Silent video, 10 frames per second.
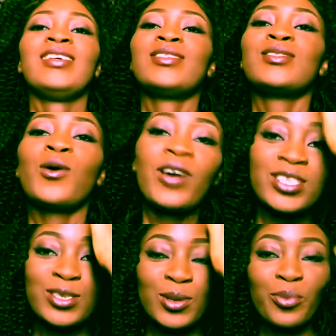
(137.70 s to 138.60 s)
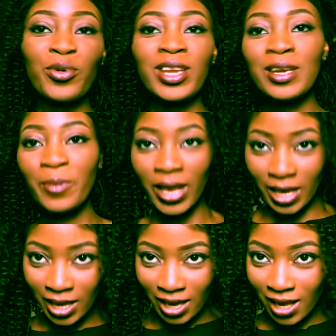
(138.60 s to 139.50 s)
So I just unbraided my
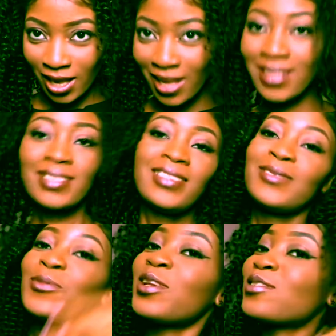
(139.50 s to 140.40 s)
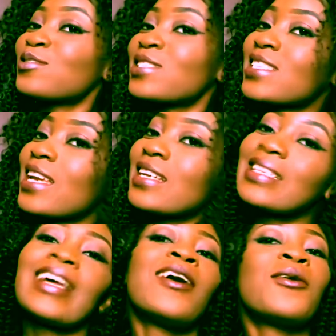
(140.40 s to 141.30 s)
hair, and this is what it looks like
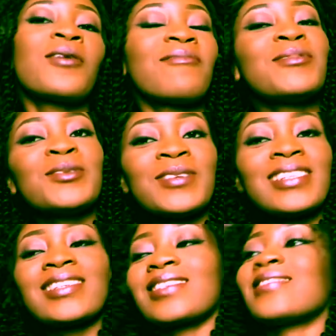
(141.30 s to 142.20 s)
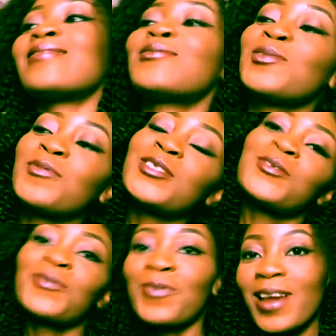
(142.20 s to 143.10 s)
now. I've been doing like so much
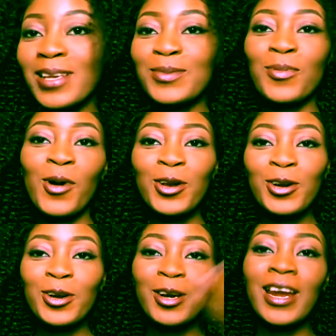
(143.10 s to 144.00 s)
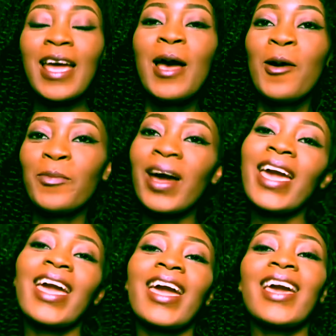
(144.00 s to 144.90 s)
rice water. My
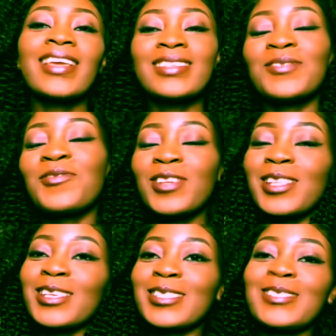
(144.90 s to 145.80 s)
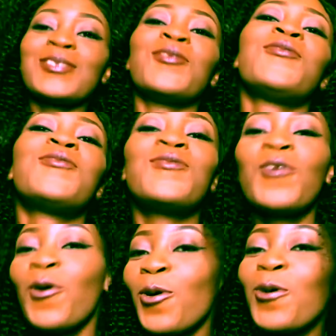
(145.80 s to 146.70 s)
hair is feeling so
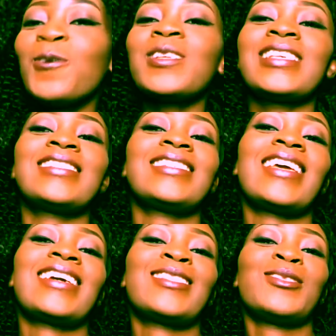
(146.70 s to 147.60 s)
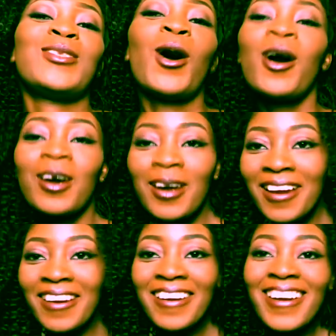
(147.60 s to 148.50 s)
full. It's like
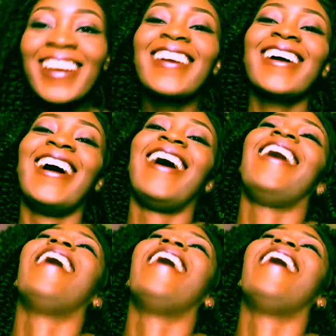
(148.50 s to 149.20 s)
longer. All